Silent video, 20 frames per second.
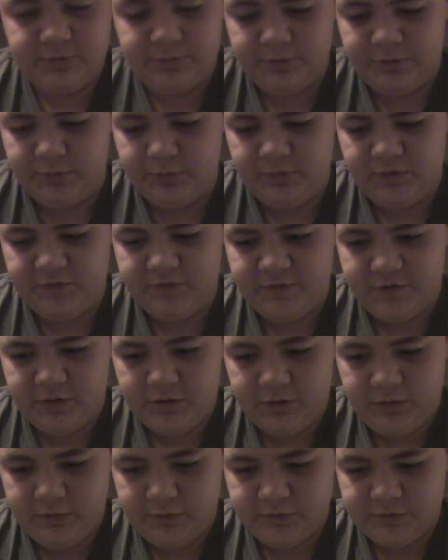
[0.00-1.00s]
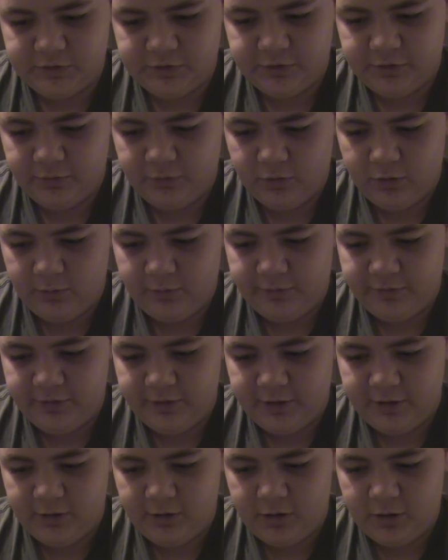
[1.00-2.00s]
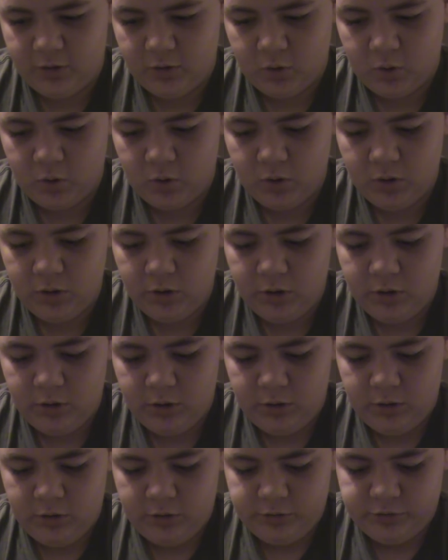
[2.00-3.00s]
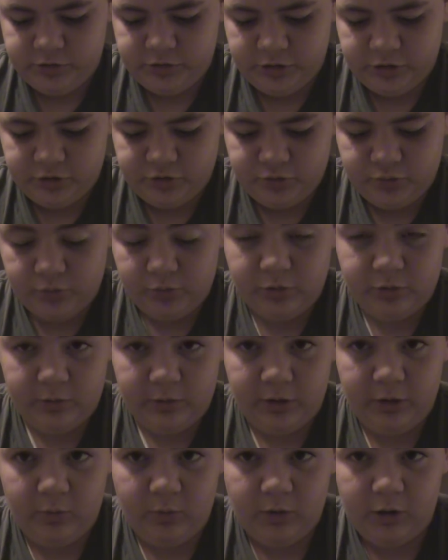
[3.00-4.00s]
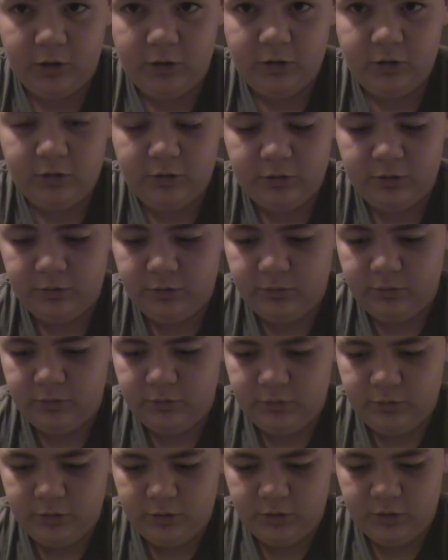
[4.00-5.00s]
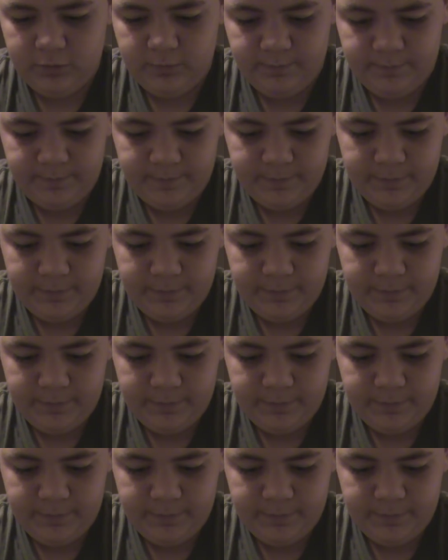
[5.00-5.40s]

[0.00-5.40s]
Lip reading: to be doing fine. There's nothing wrong with that at all. It's actually doing quite well. Yeah.